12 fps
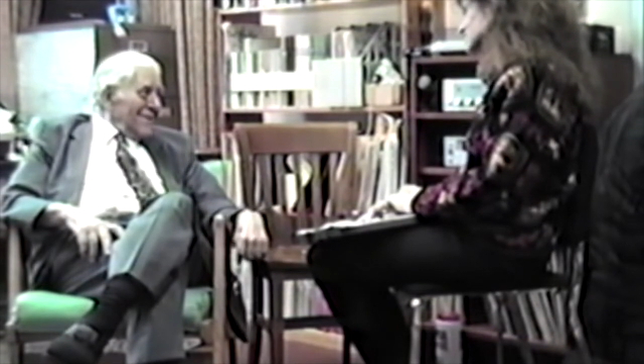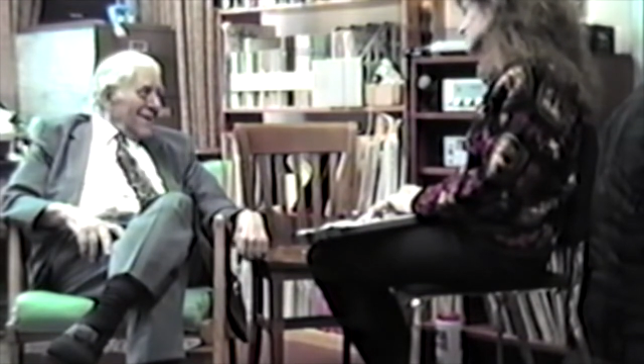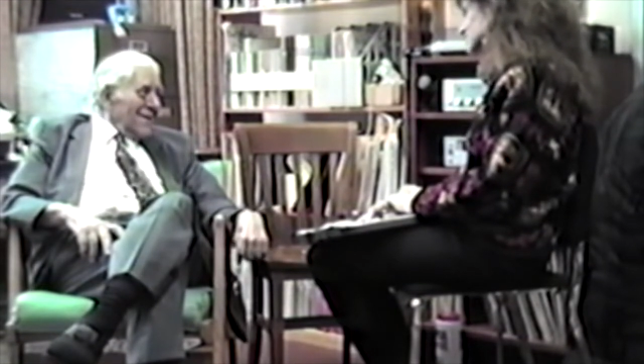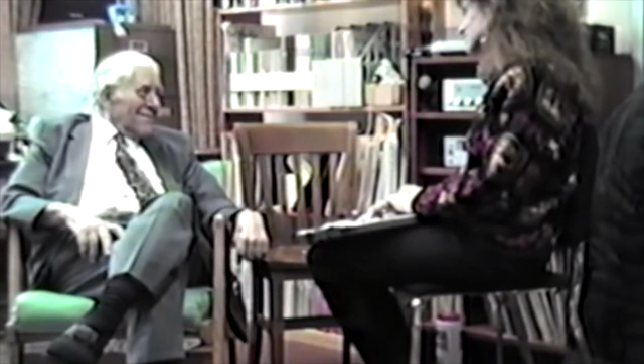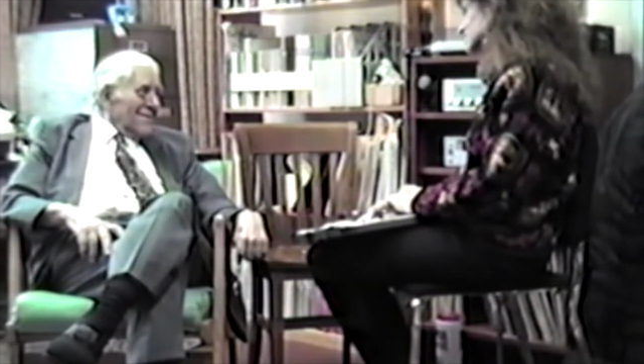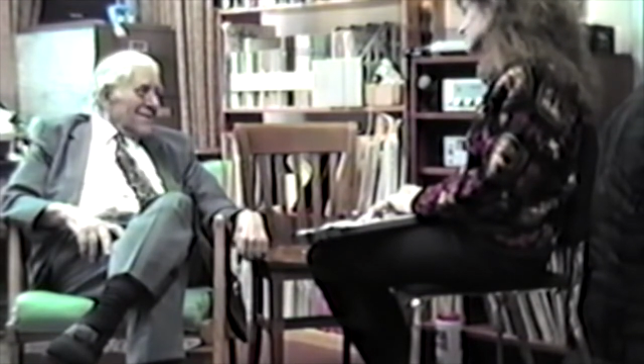
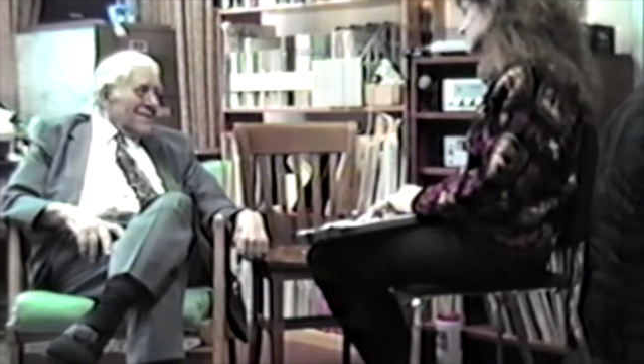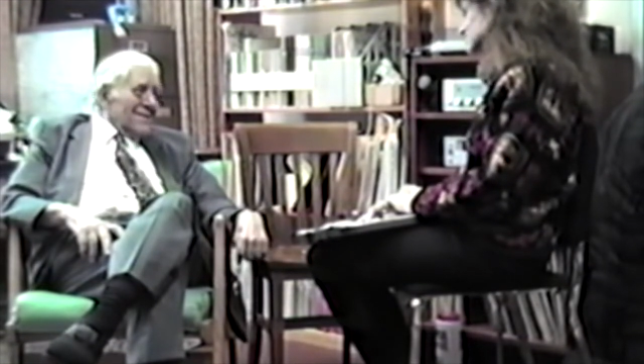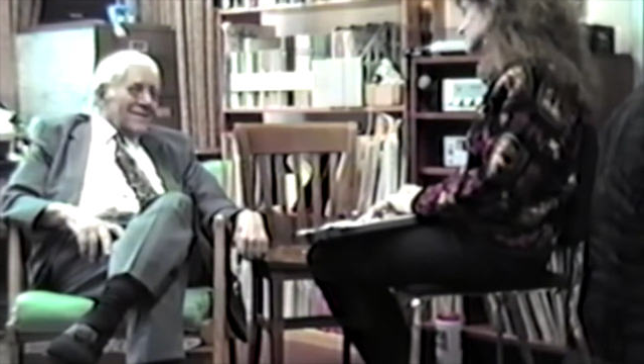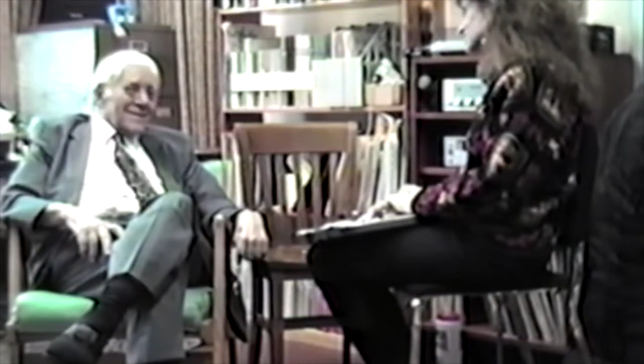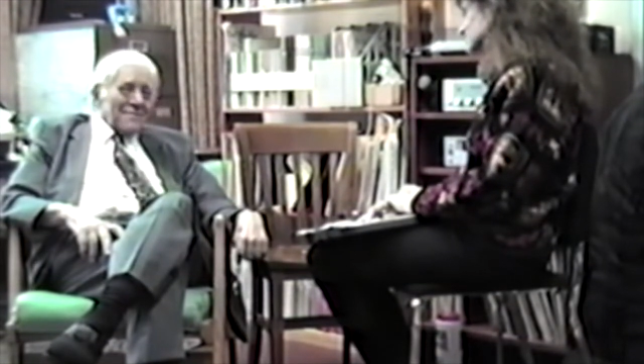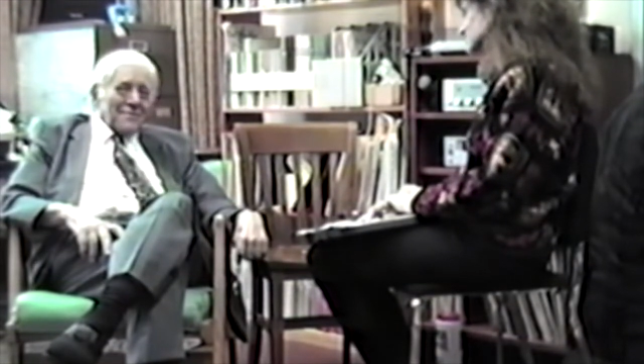I mean,
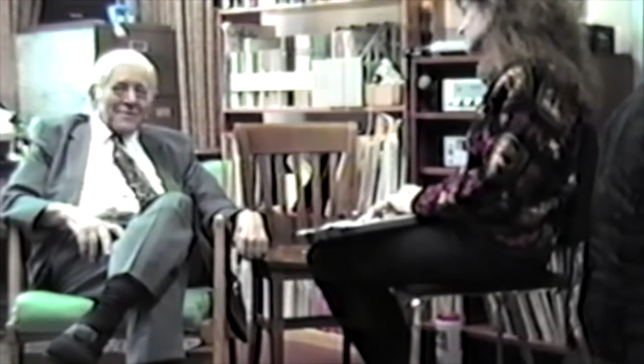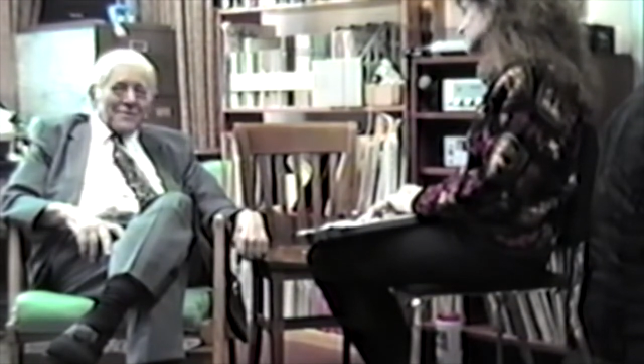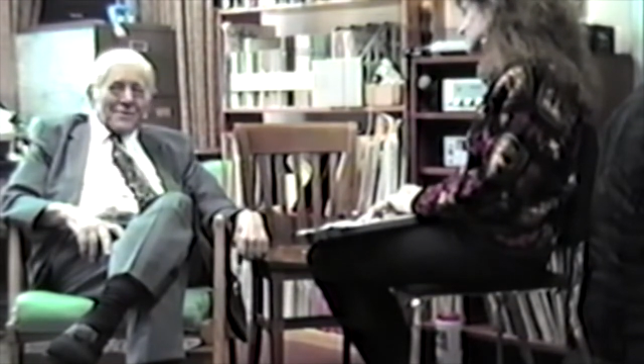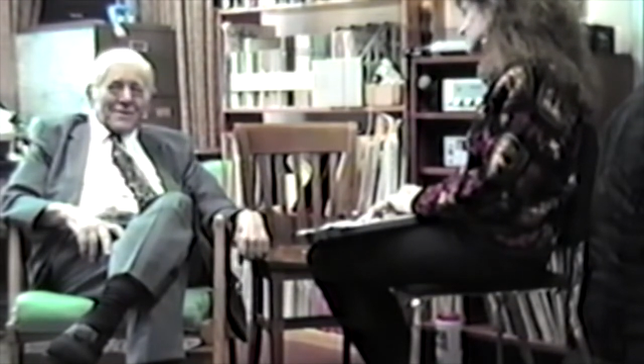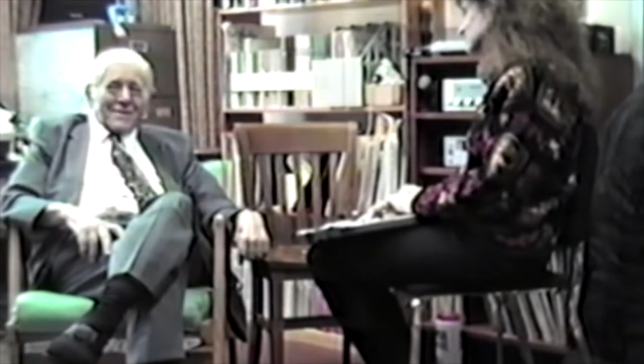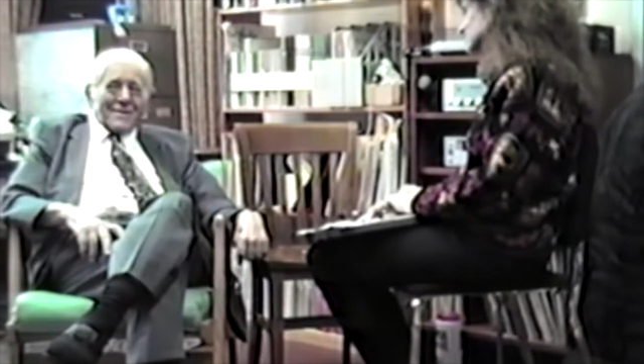the difference
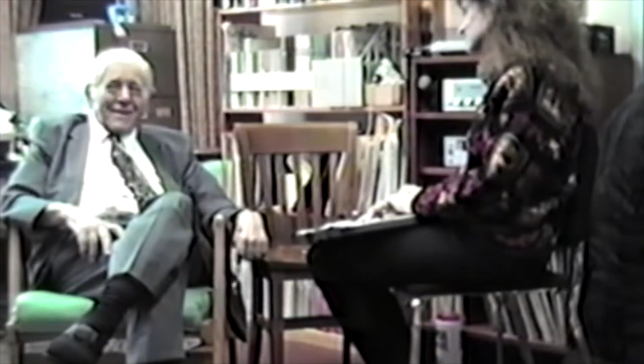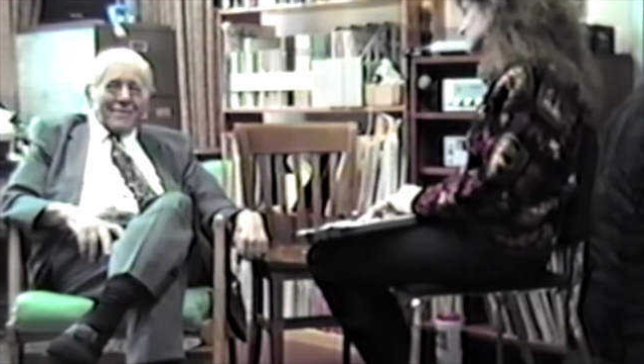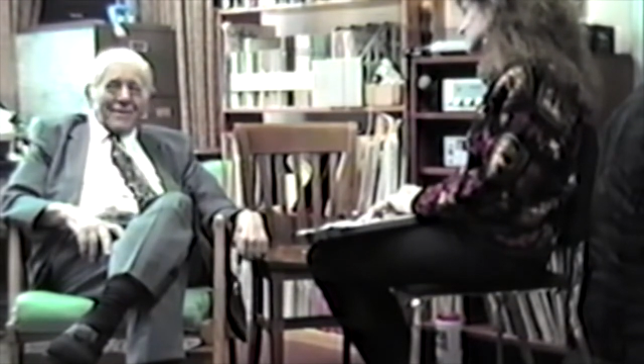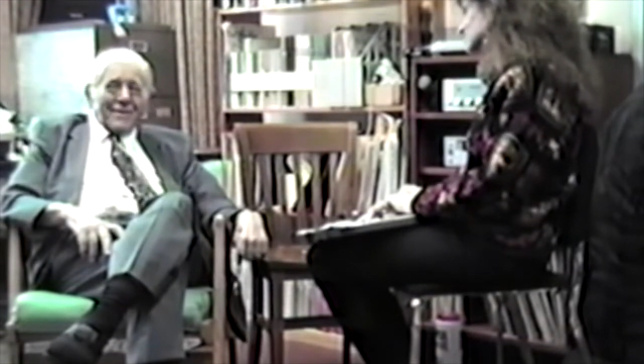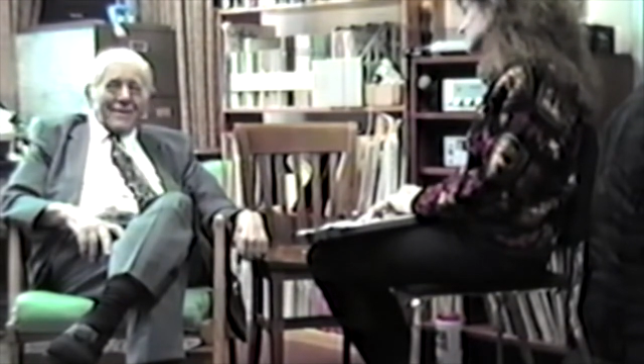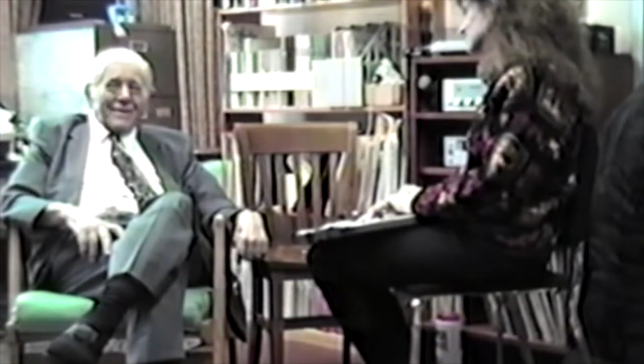was,
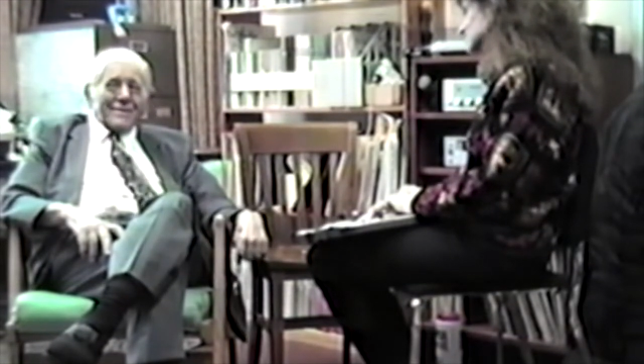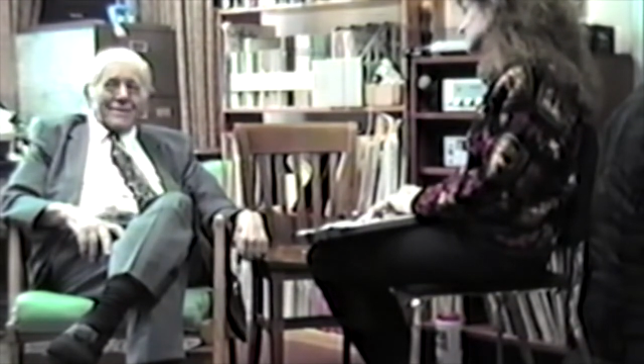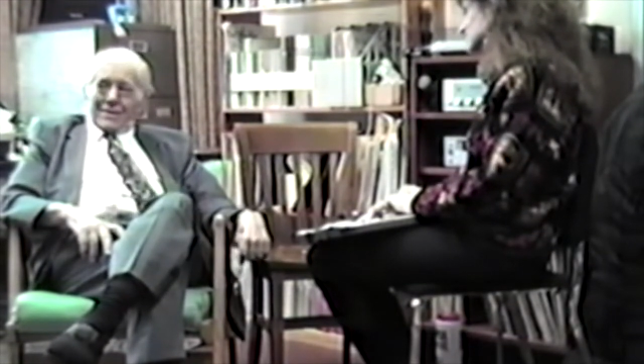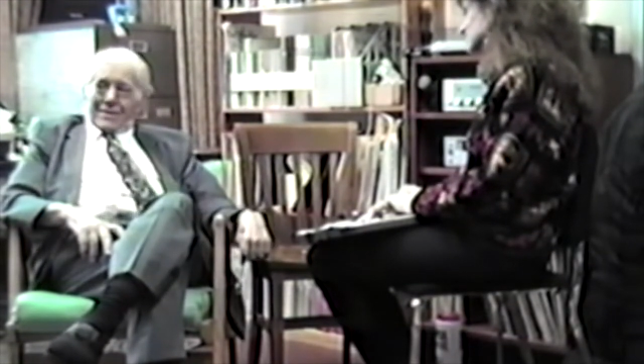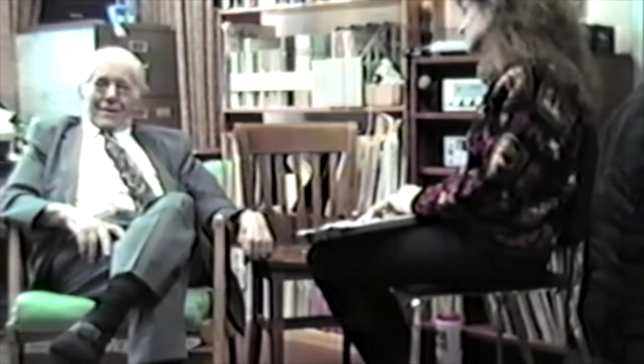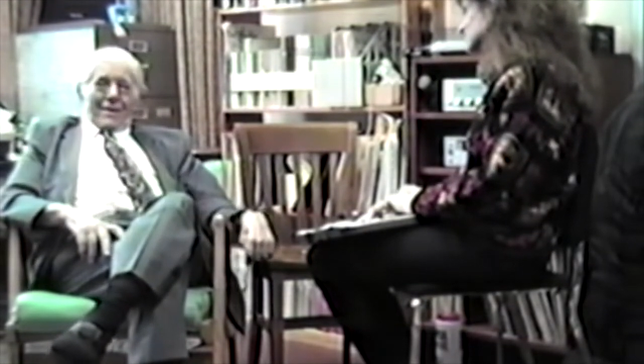even he
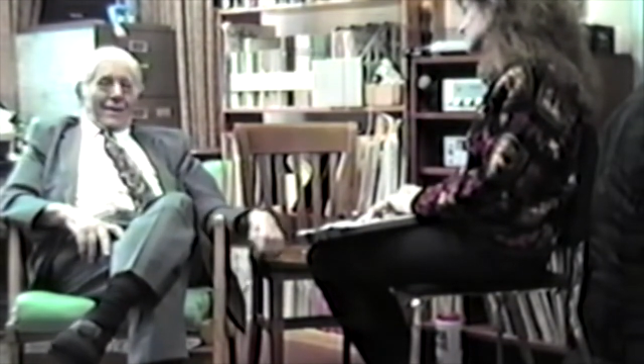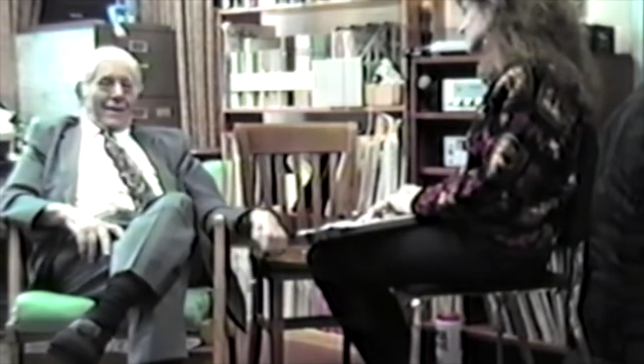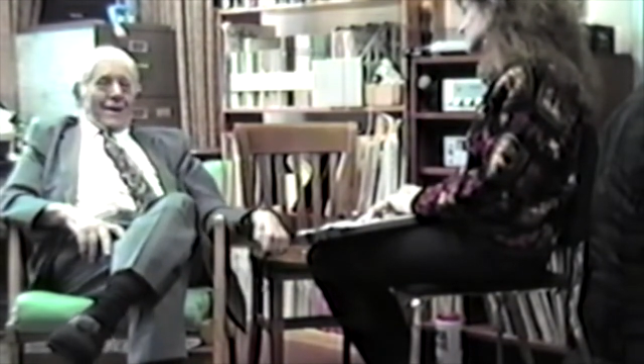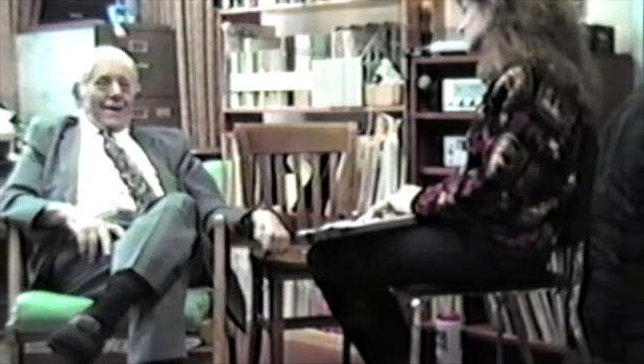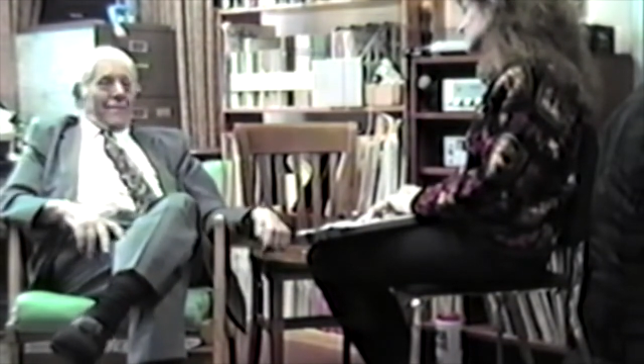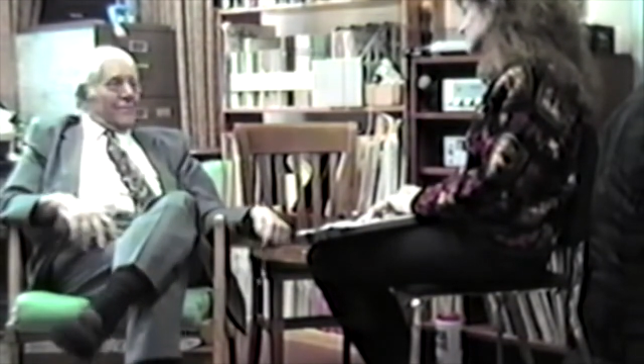started to
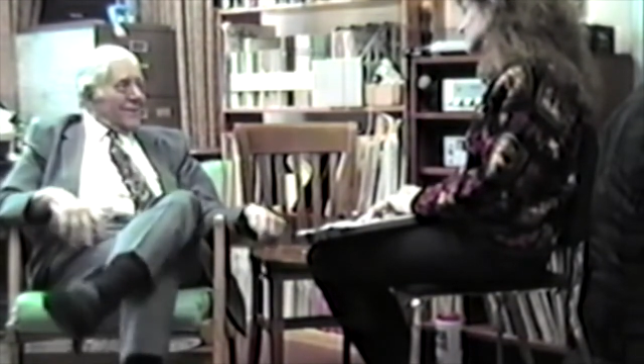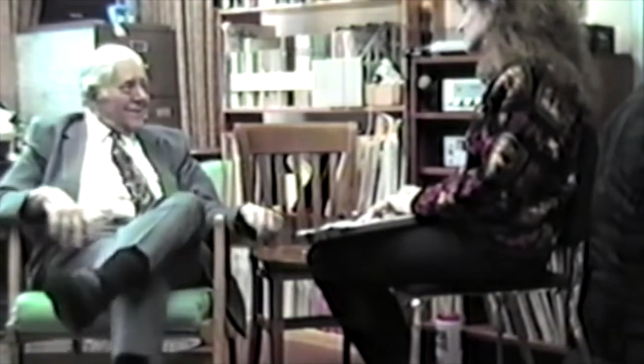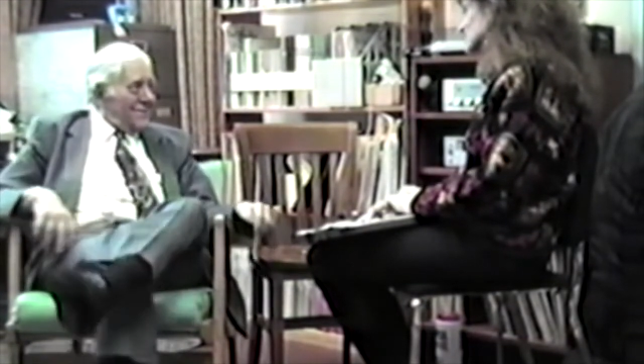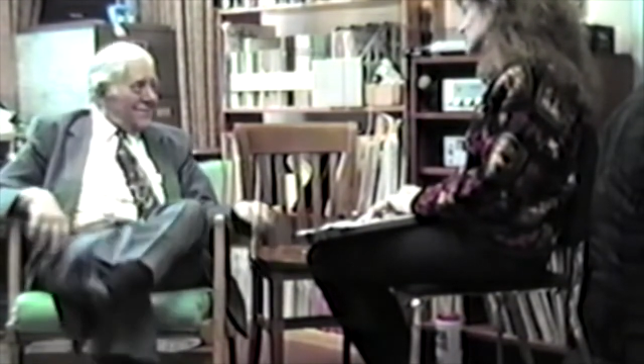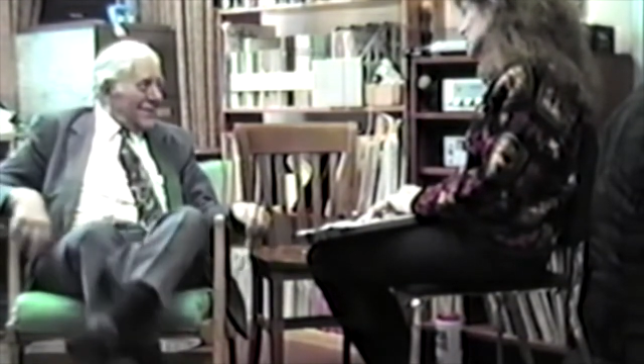laugh, you know,